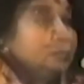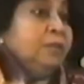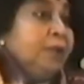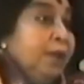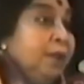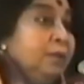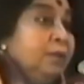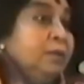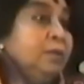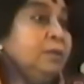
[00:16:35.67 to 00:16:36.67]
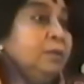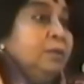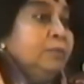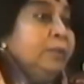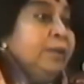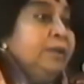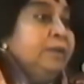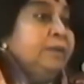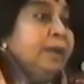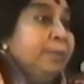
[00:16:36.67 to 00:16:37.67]
Then, when
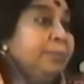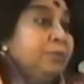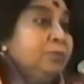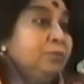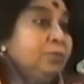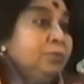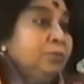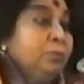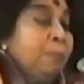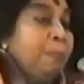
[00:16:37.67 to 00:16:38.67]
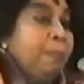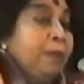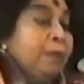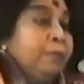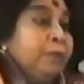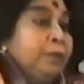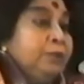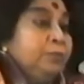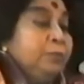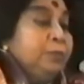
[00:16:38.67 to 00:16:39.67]
it happens to you
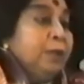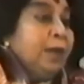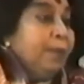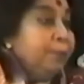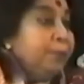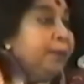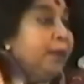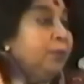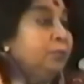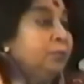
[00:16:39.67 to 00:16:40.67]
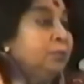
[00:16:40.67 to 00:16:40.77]
that you humble down,